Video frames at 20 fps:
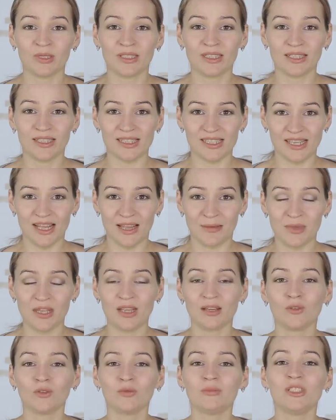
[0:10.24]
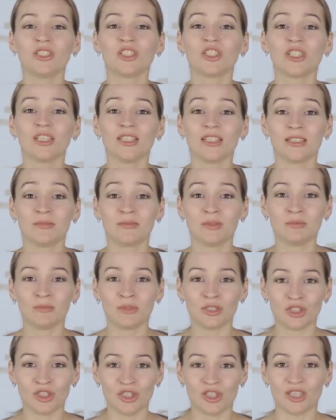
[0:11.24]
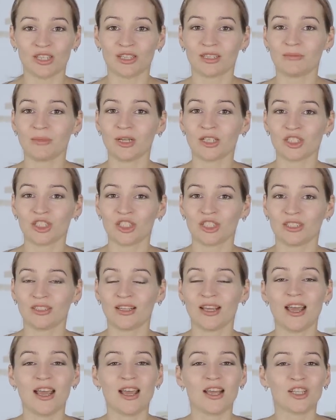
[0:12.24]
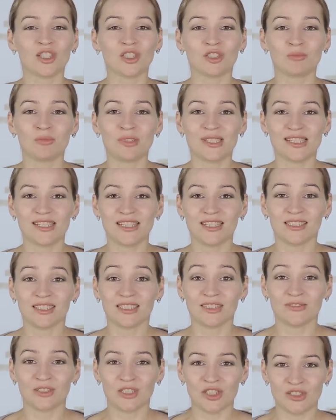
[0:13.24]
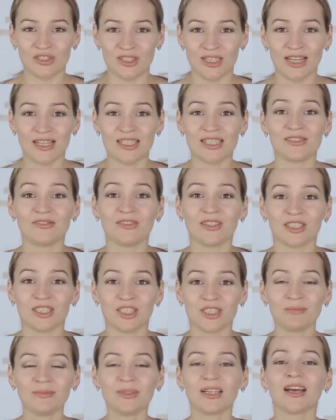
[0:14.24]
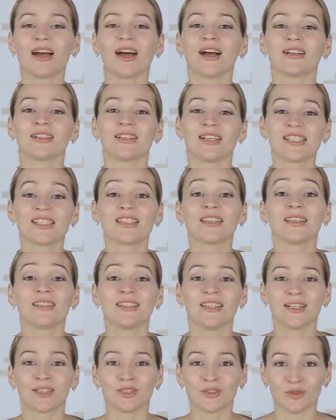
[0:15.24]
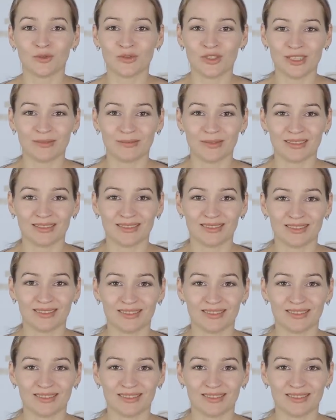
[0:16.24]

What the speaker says: that help to remove swelling, smoothen out the wrinkles, and to make your eyes look rested.